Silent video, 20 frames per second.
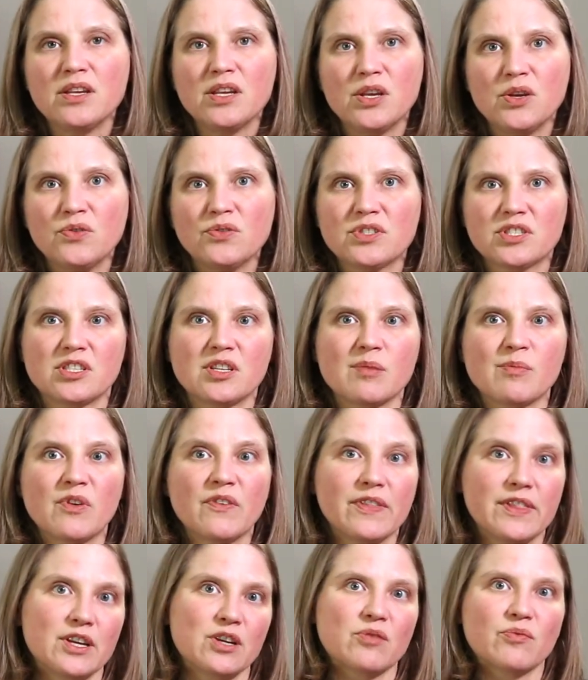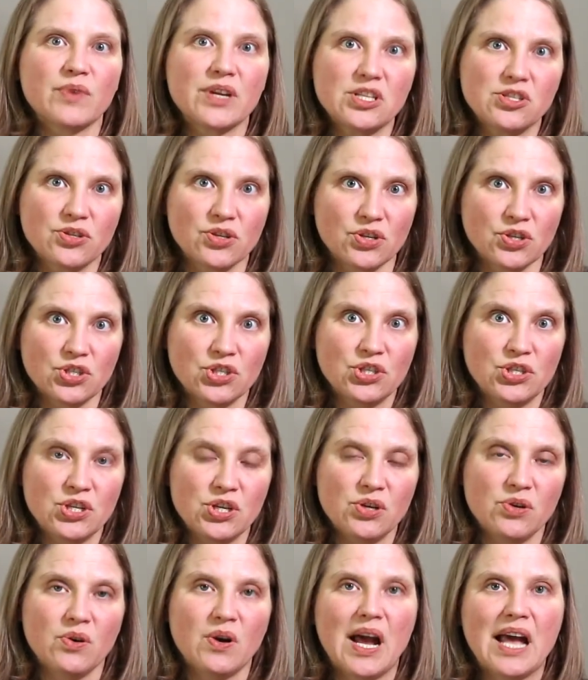use some of their research
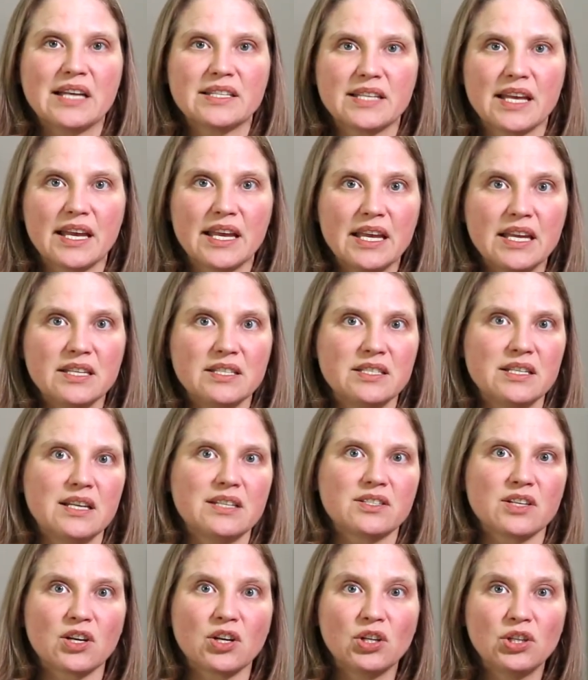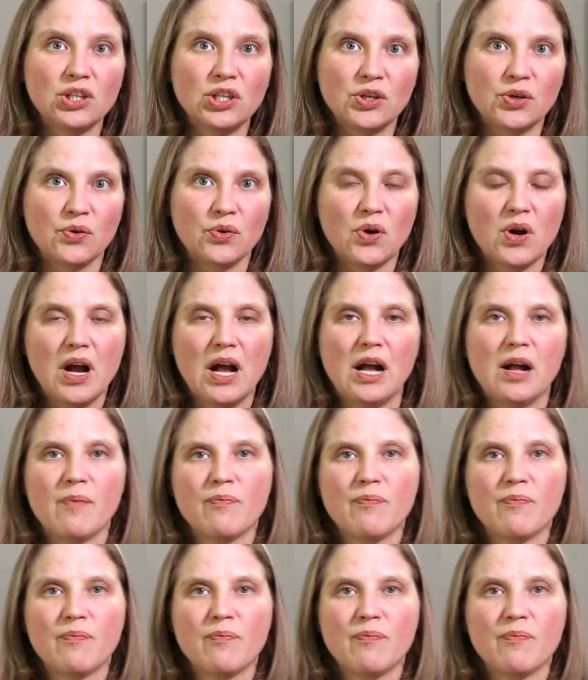too as a hint, as a clue.